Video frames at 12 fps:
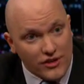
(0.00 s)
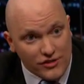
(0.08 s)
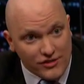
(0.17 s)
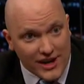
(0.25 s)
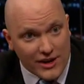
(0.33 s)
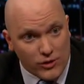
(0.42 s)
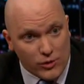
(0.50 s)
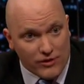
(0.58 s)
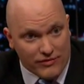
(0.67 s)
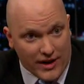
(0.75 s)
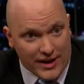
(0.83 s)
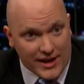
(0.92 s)
understand right. who we're
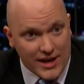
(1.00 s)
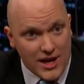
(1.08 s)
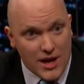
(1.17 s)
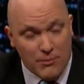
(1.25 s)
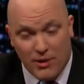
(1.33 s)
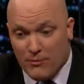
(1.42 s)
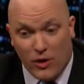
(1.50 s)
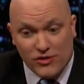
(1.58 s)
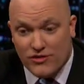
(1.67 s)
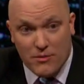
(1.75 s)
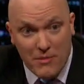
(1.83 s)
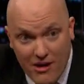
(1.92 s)
fighting, but most
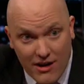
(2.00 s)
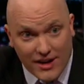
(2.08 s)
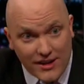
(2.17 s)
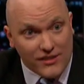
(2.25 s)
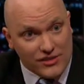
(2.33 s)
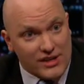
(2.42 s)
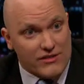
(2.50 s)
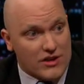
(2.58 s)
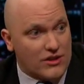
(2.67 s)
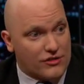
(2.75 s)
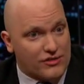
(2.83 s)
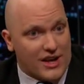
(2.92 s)
of America doesn't even
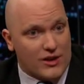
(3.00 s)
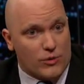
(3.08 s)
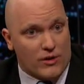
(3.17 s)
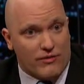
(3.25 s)
understand who